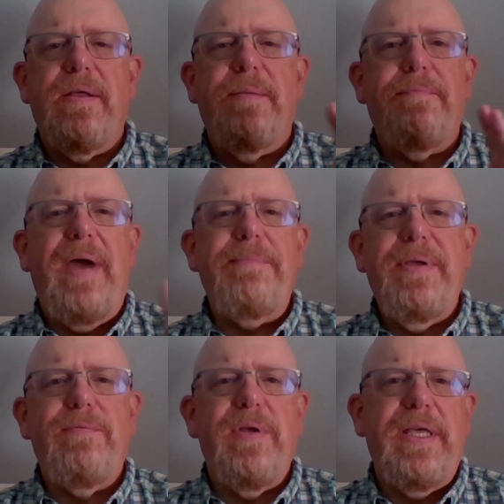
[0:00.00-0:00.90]
It might
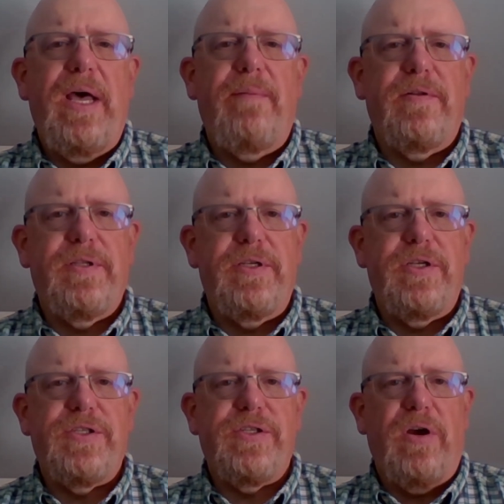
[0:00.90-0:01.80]
be really helpful to
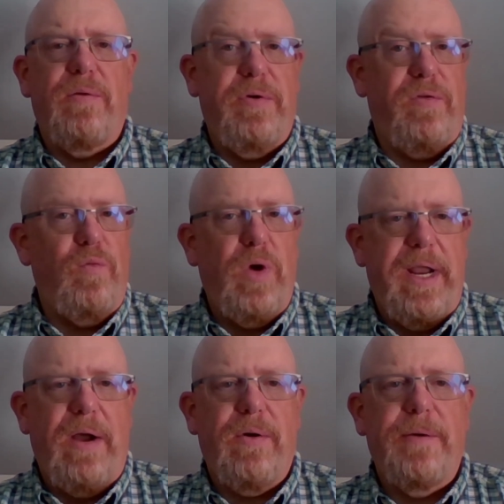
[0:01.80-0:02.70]
just start with 1
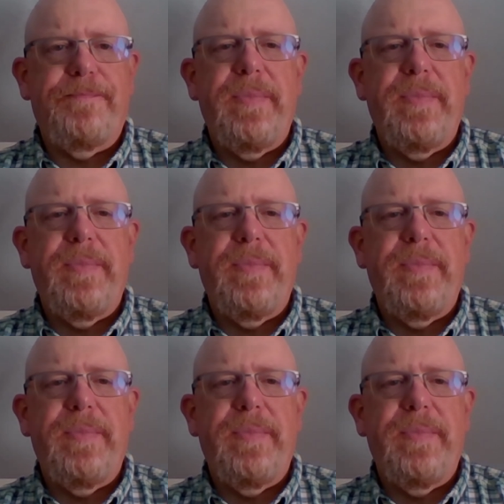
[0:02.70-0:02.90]
hour.